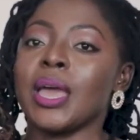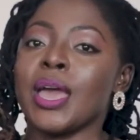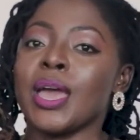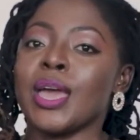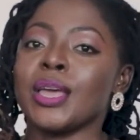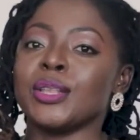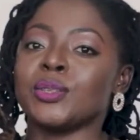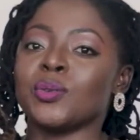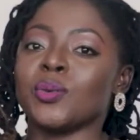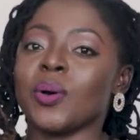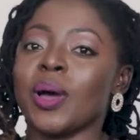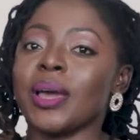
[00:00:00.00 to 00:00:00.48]

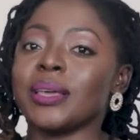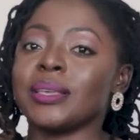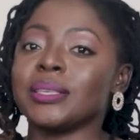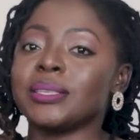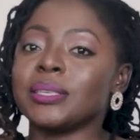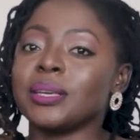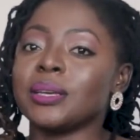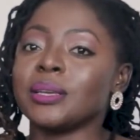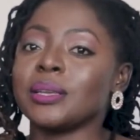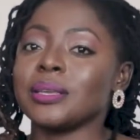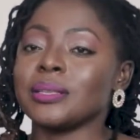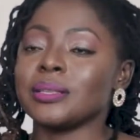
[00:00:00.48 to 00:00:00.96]
And so I
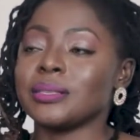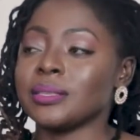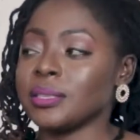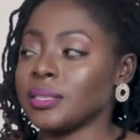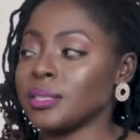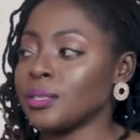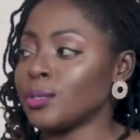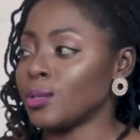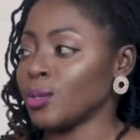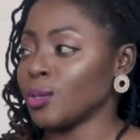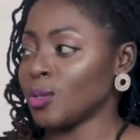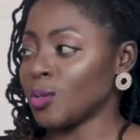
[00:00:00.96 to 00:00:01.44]
started
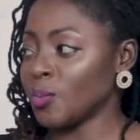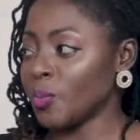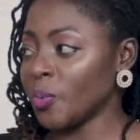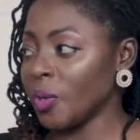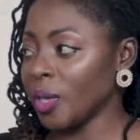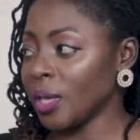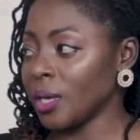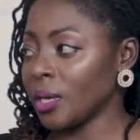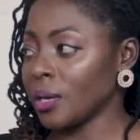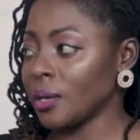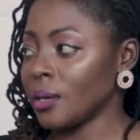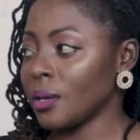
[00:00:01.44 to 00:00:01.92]
Sister
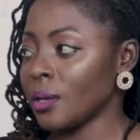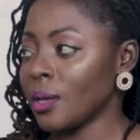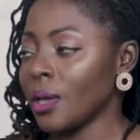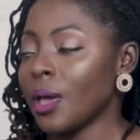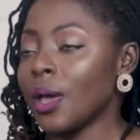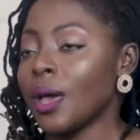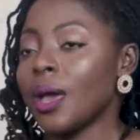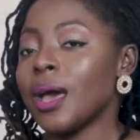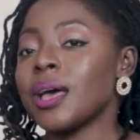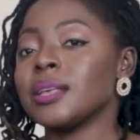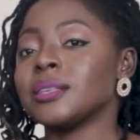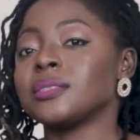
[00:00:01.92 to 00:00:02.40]
Speak,
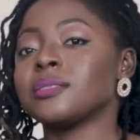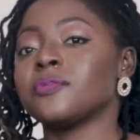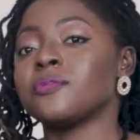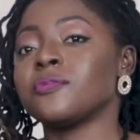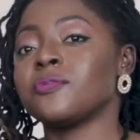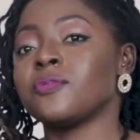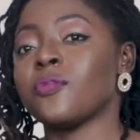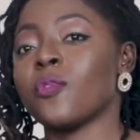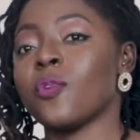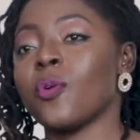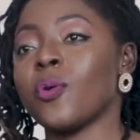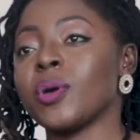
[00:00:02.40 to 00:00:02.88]
as a
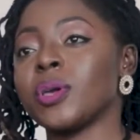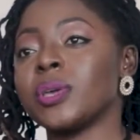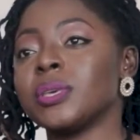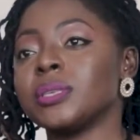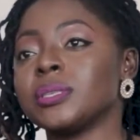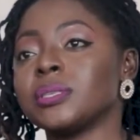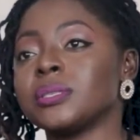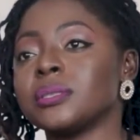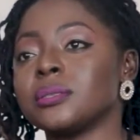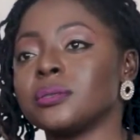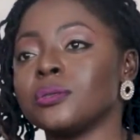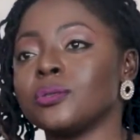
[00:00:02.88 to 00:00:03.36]

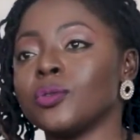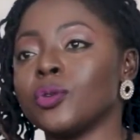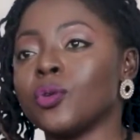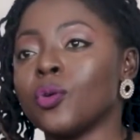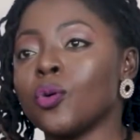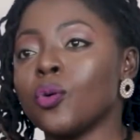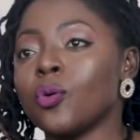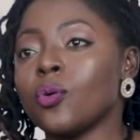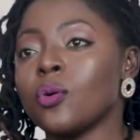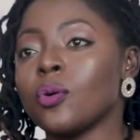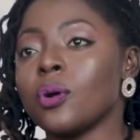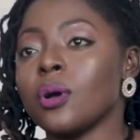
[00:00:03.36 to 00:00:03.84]
voice,
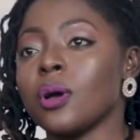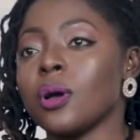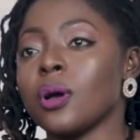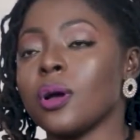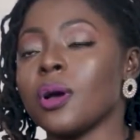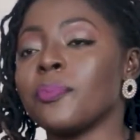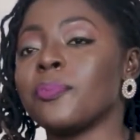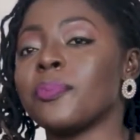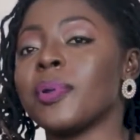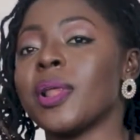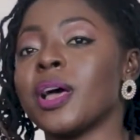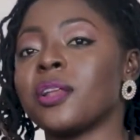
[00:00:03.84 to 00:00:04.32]

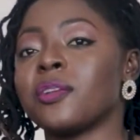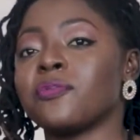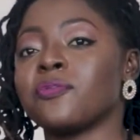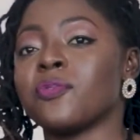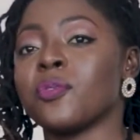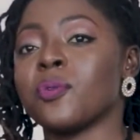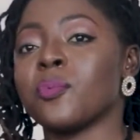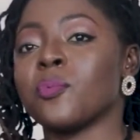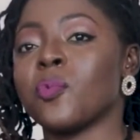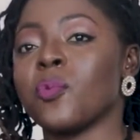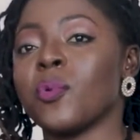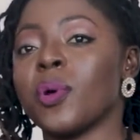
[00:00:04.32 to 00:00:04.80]
a
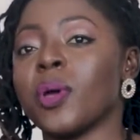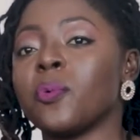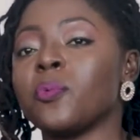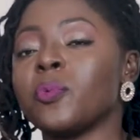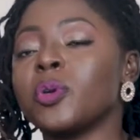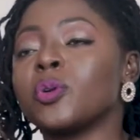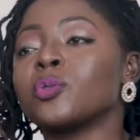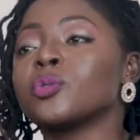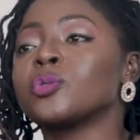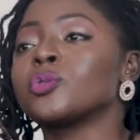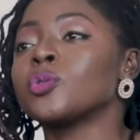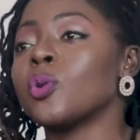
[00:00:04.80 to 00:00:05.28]
platform where
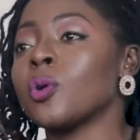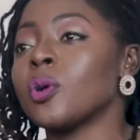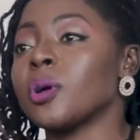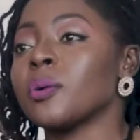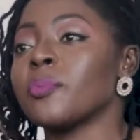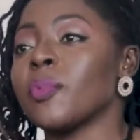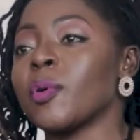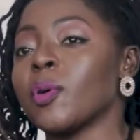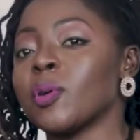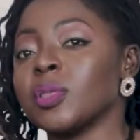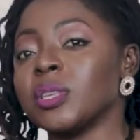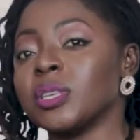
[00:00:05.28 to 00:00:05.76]
we could talk
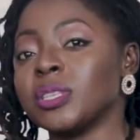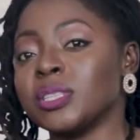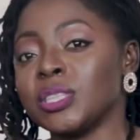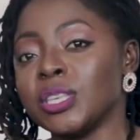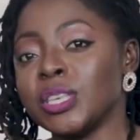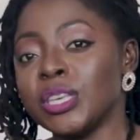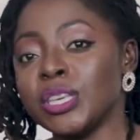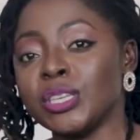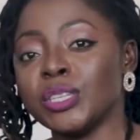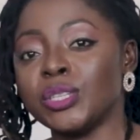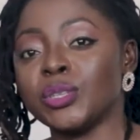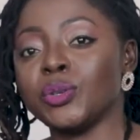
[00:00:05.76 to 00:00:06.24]
about these
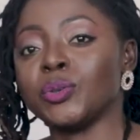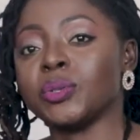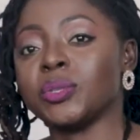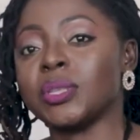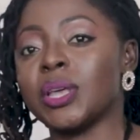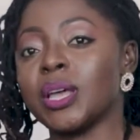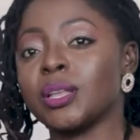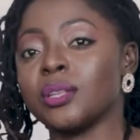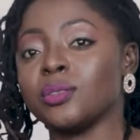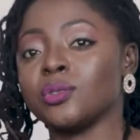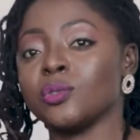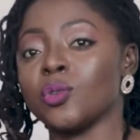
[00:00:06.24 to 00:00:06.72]
issues
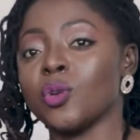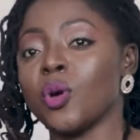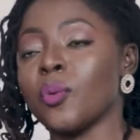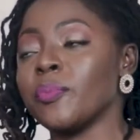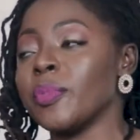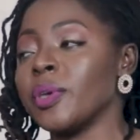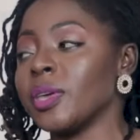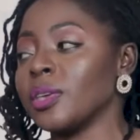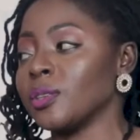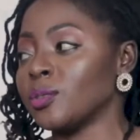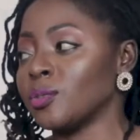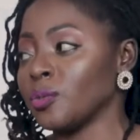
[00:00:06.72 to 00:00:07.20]
that do not
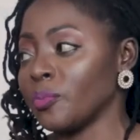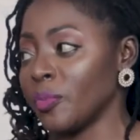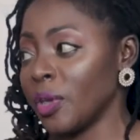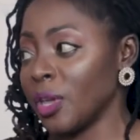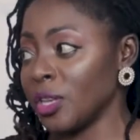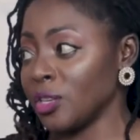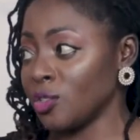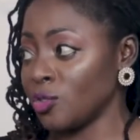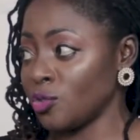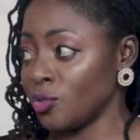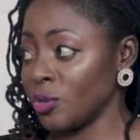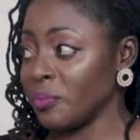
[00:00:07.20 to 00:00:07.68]
make it to
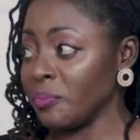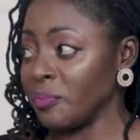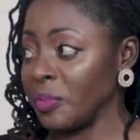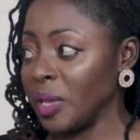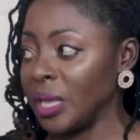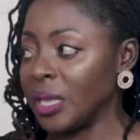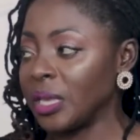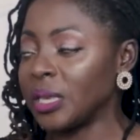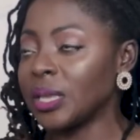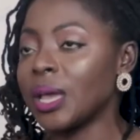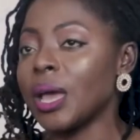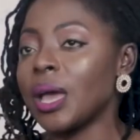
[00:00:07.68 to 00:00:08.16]
mainstream
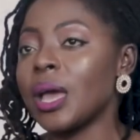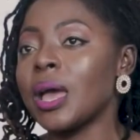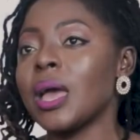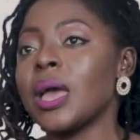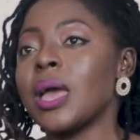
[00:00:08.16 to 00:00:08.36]
media.